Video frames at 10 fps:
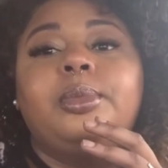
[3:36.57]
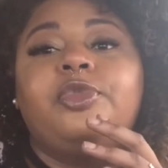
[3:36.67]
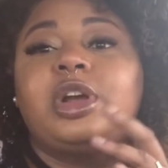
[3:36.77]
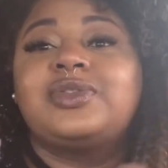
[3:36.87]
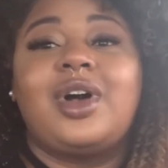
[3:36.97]

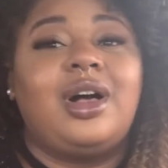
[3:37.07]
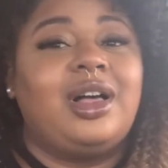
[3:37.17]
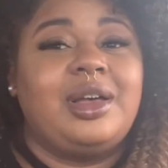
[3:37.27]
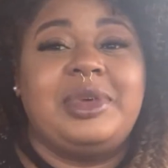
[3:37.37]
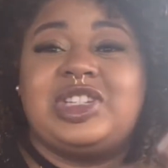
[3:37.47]
First of
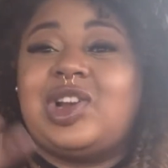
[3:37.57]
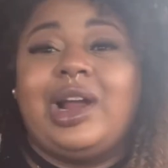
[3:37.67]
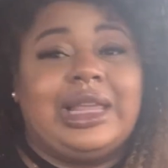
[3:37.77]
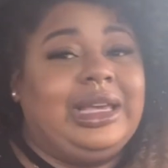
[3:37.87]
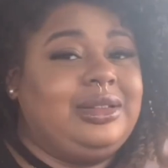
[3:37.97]
all, I'm in
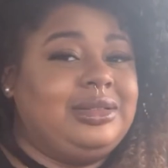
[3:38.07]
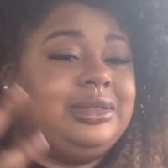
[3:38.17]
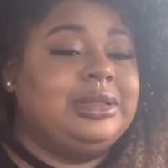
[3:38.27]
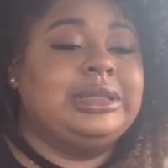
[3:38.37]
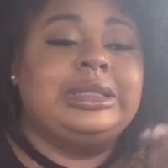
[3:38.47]
Charlotte.
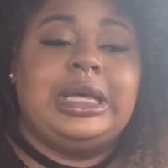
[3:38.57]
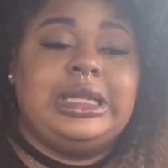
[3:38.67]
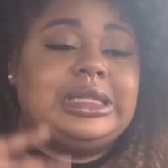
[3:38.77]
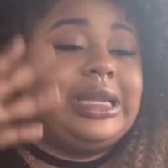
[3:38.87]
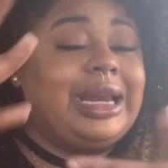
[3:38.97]

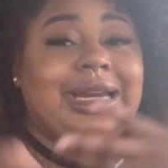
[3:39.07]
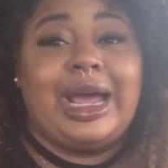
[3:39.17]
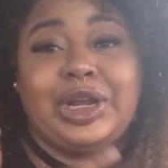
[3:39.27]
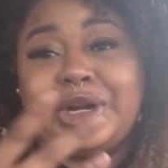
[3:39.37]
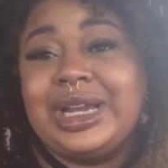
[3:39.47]
It's
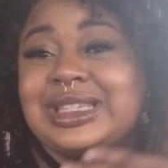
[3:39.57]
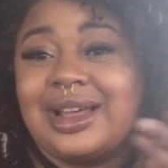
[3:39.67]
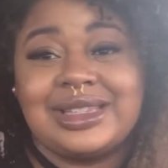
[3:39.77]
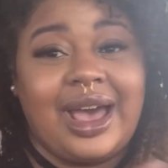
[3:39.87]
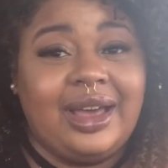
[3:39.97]
99 degrees
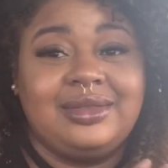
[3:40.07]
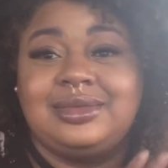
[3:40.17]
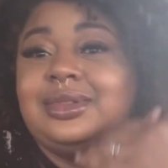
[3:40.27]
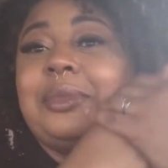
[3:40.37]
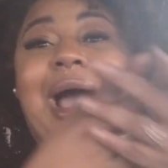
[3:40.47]
outside.
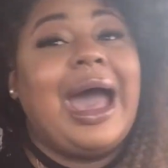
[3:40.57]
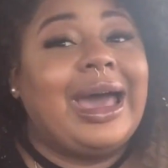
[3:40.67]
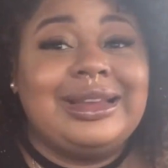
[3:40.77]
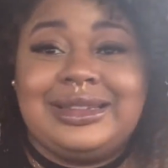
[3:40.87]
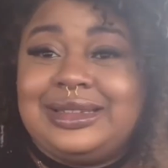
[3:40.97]
Hot.
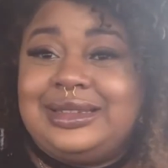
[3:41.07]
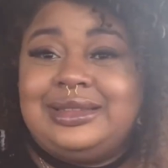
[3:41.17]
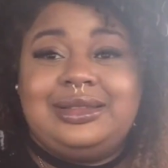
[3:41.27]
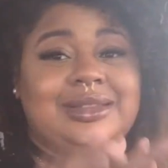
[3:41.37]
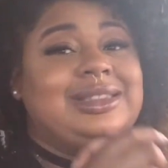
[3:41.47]

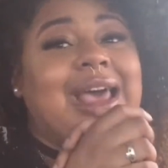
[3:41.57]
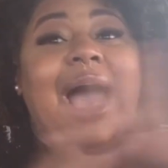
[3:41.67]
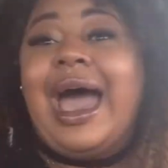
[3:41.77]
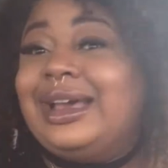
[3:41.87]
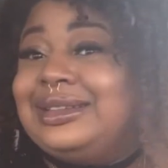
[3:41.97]
It's hot.